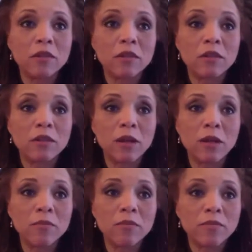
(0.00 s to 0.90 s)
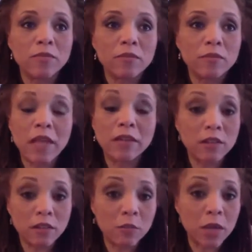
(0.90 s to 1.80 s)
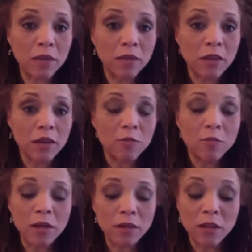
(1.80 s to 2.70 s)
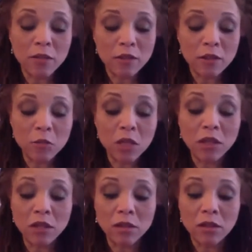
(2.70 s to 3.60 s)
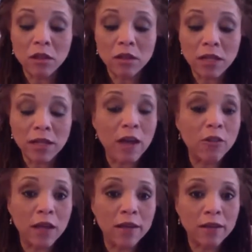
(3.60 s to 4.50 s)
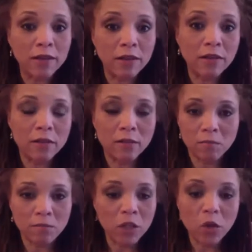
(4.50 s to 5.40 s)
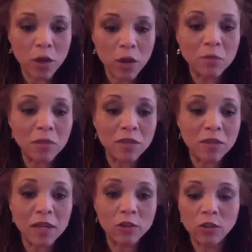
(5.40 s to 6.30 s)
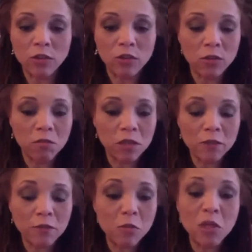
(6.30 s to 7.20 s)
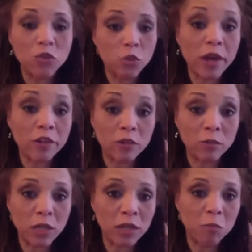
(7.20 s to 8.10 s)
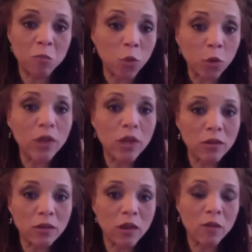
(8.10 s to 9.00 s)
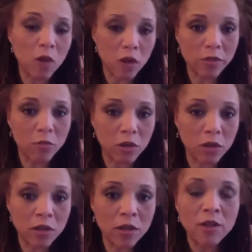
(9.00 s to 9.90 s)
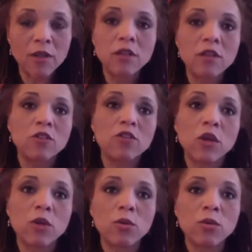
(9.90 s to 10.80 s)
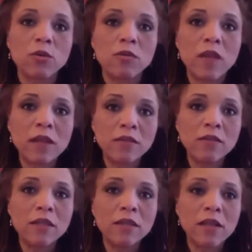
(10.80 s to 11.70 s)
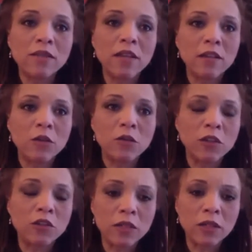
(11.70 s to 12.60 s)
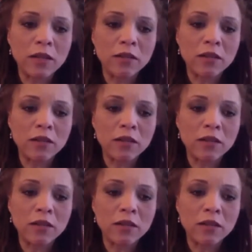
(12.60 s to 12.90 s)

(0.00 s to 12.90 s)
um, anticipate. But to me, an outline at least helps me sit down and gives me a direction when I'm working on the book. So that's the idea with fiction, and